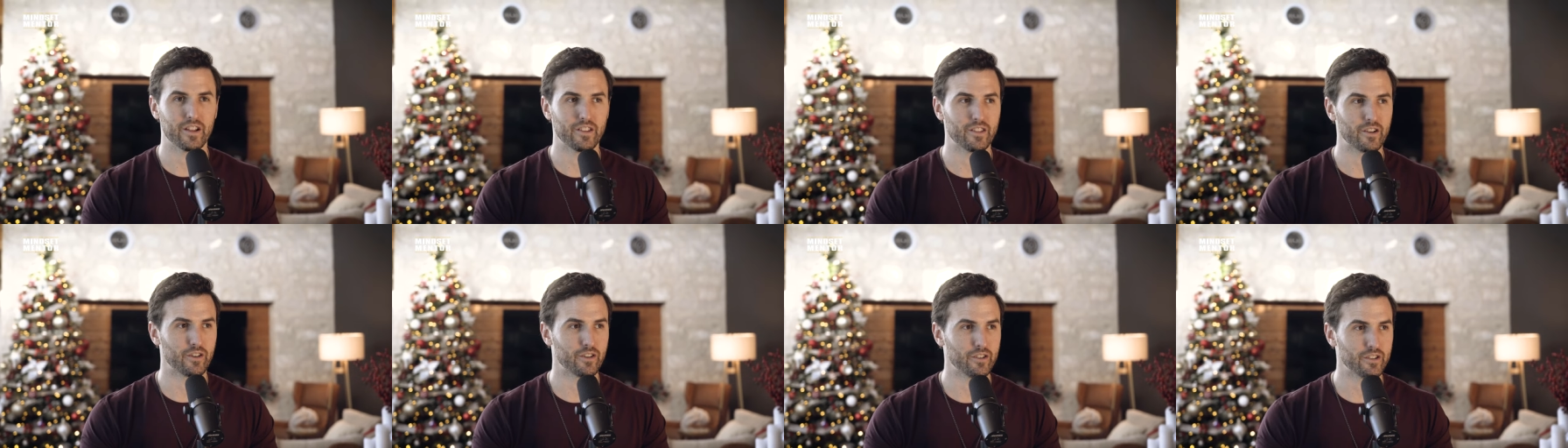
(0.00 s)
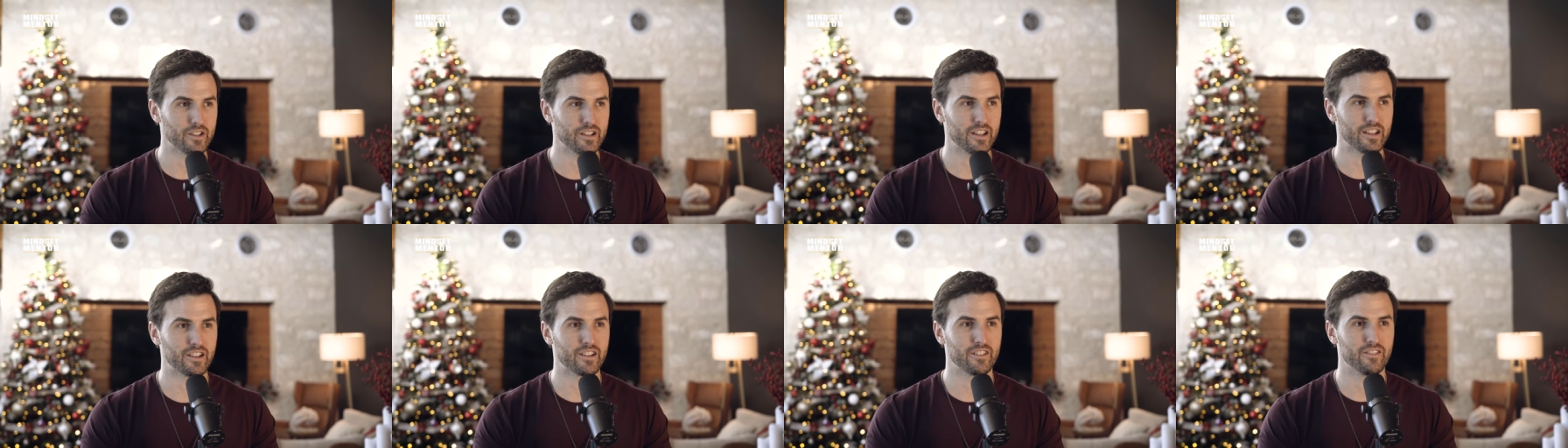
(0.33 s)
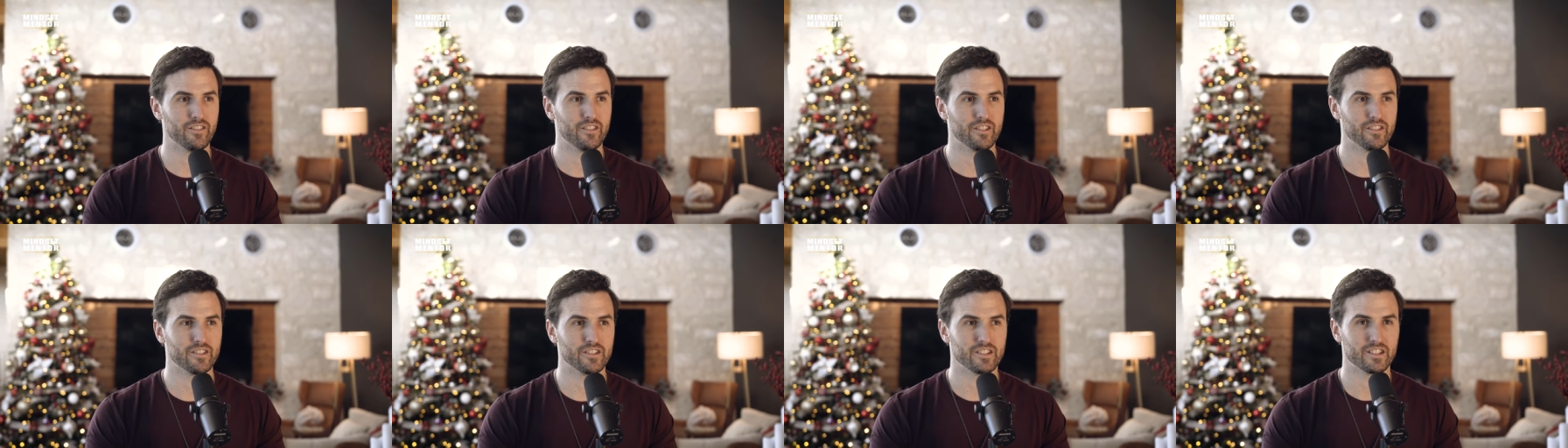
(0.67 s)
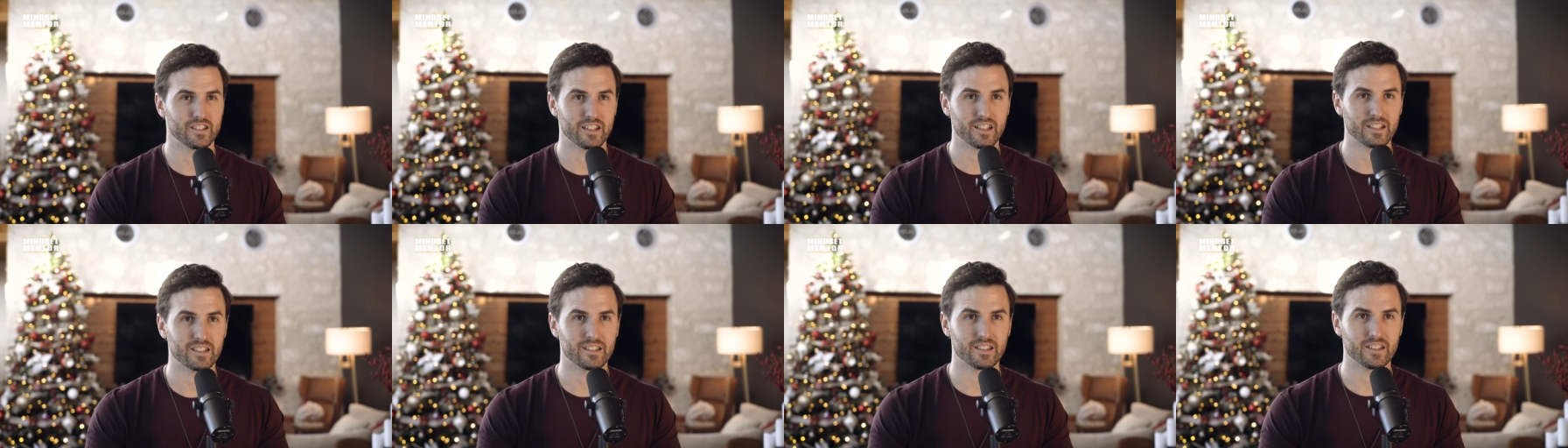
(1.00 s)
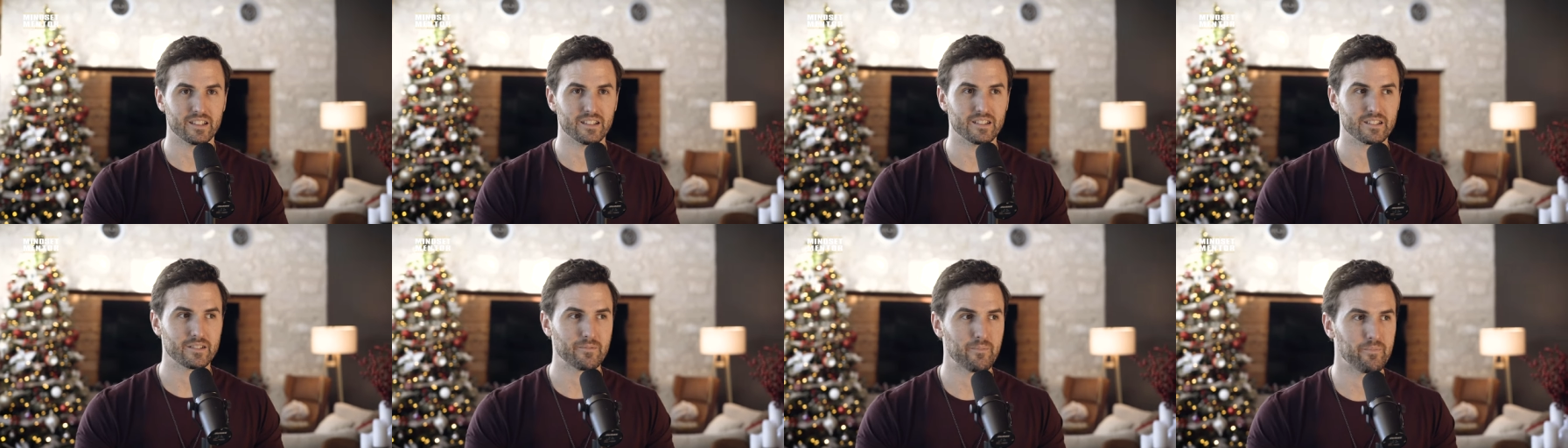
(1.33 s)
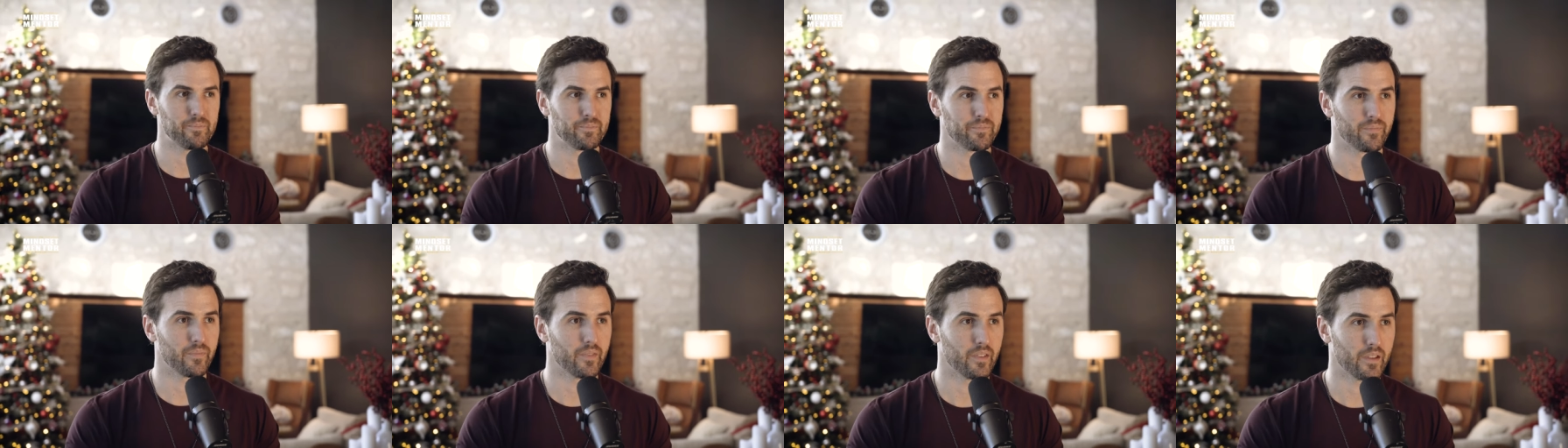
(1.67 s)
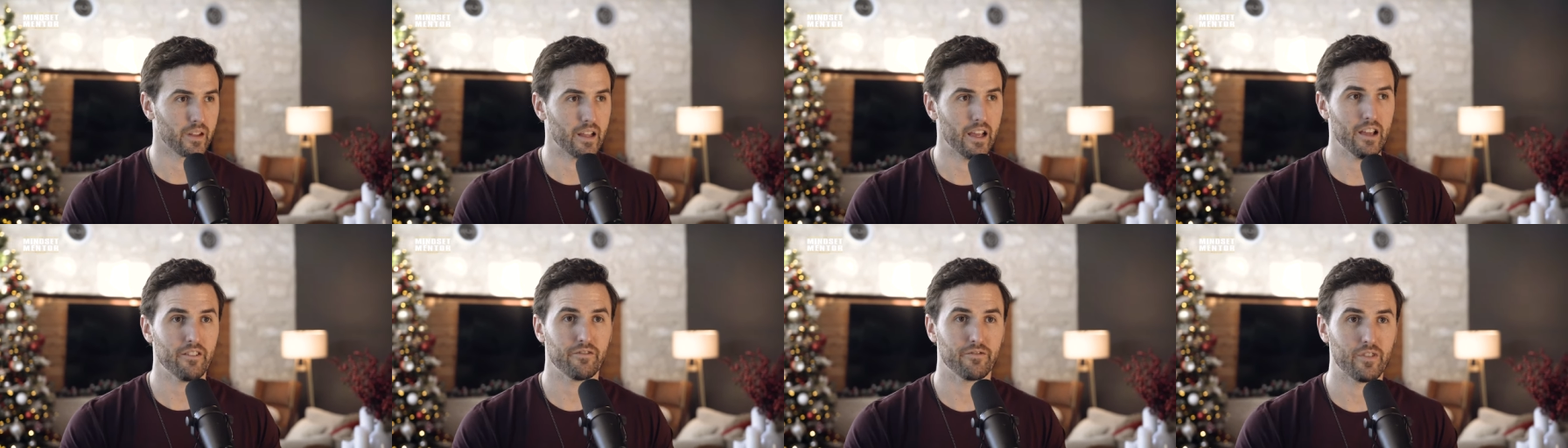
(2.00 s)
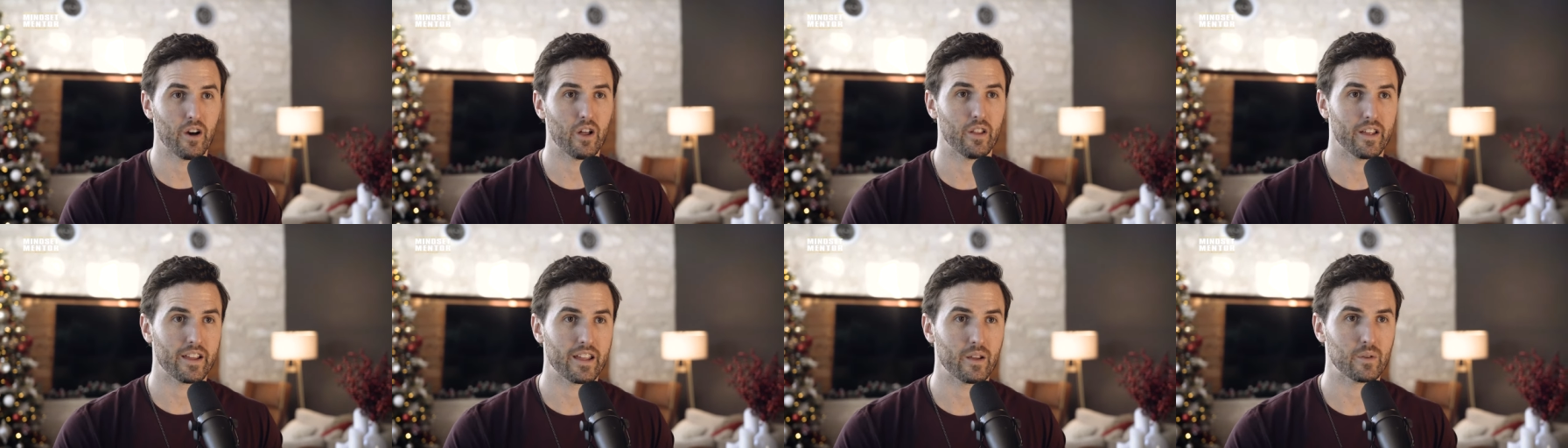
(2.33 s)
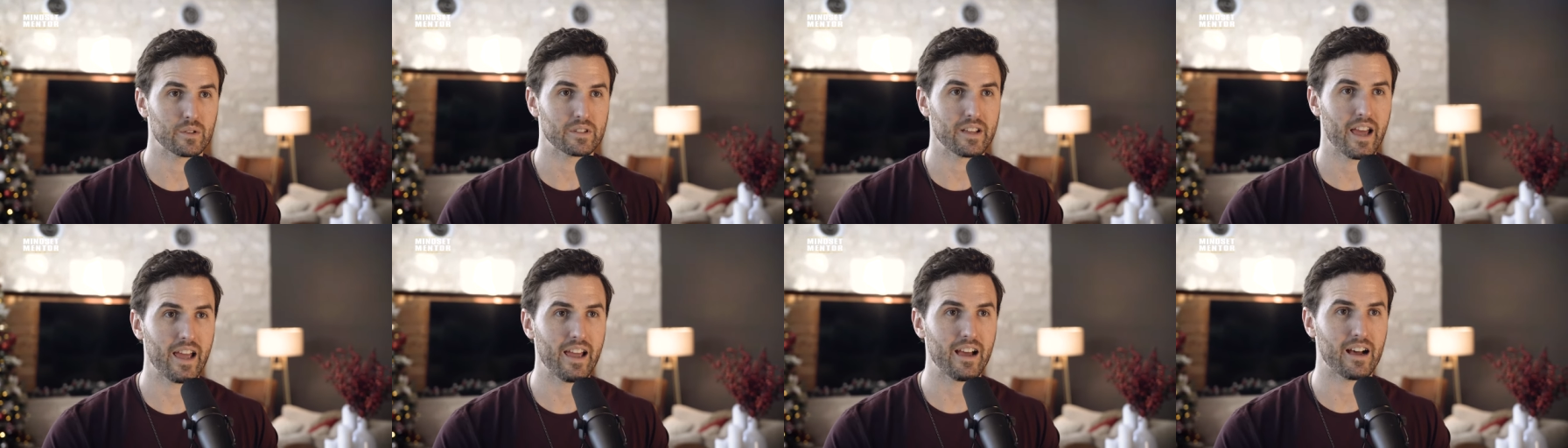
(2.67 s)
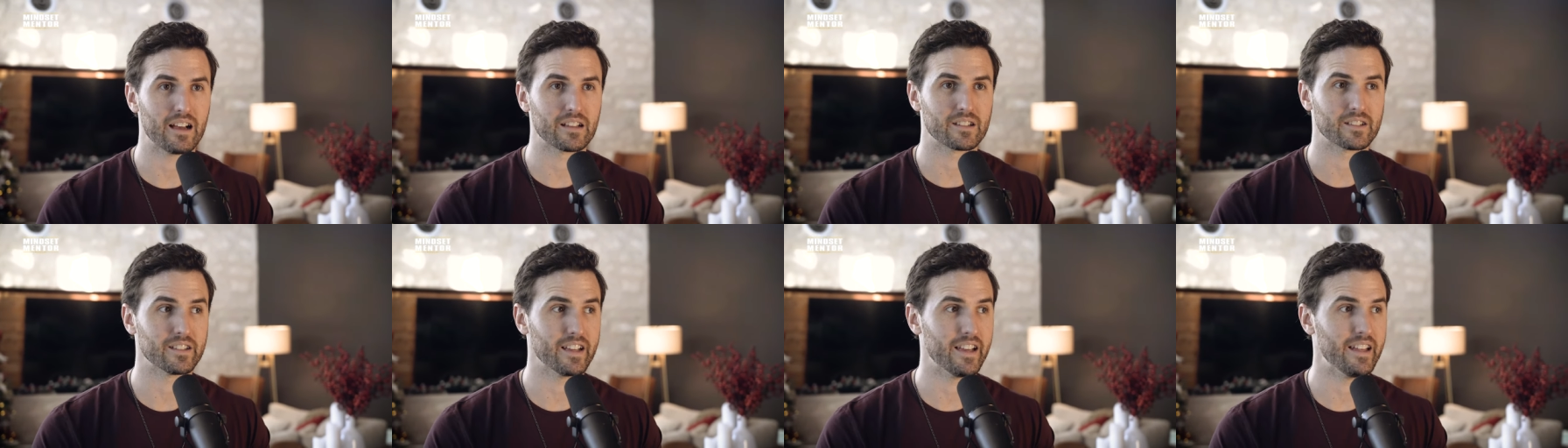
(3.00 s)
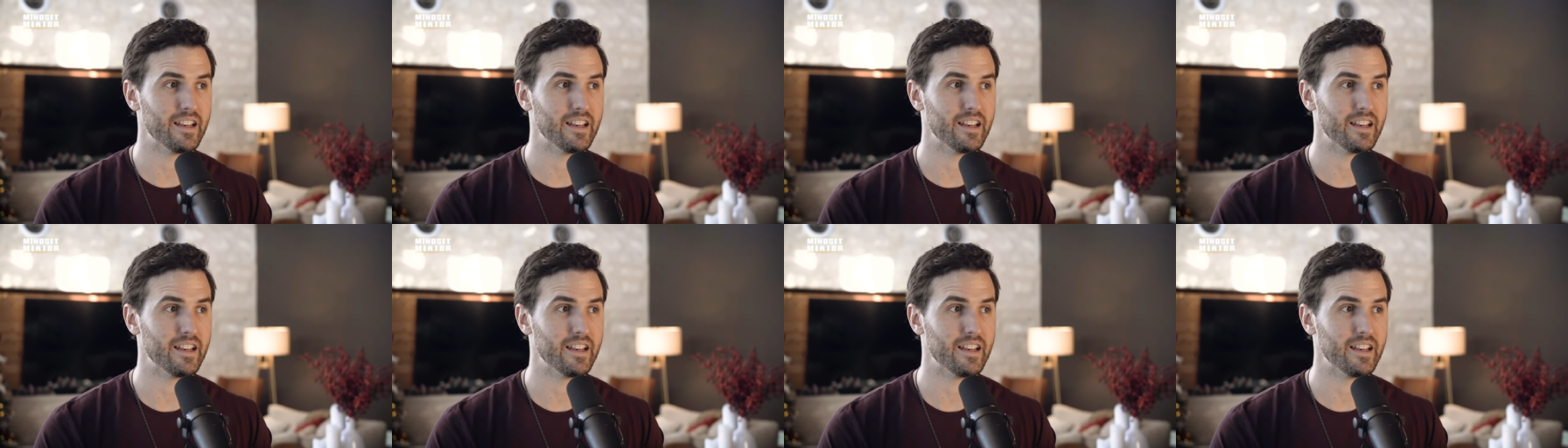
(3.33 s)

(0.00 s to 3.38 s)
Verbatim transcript: in the early like 60s, it felt like it was chaos.